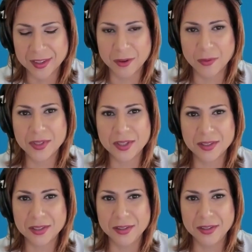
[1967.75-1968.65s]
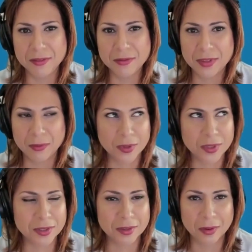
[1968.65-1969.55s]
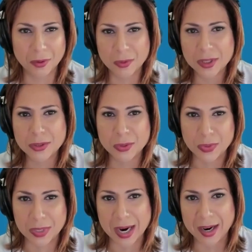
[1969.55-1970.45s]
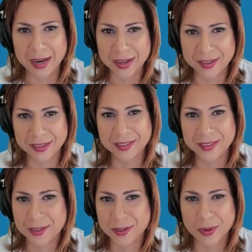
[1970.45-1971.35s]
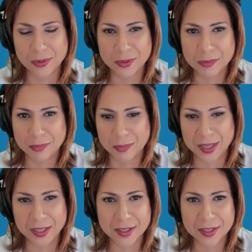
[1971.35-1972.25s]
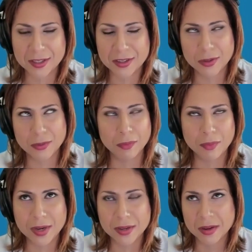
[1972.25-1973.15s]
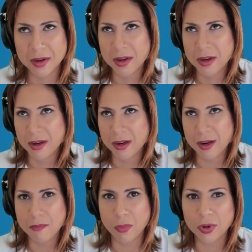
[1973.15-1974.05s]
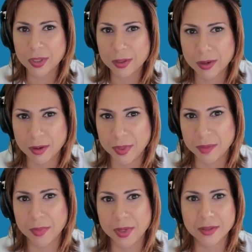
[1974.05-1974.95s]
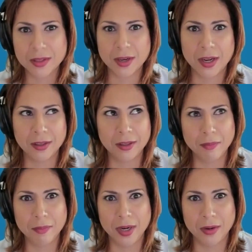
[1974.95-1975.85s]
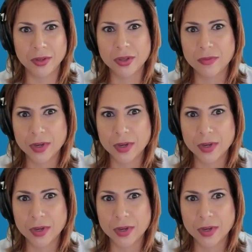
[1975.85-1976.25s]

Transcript: It was this nymph that was always too tired to go to places, and she will miss important commitments like the marriage of a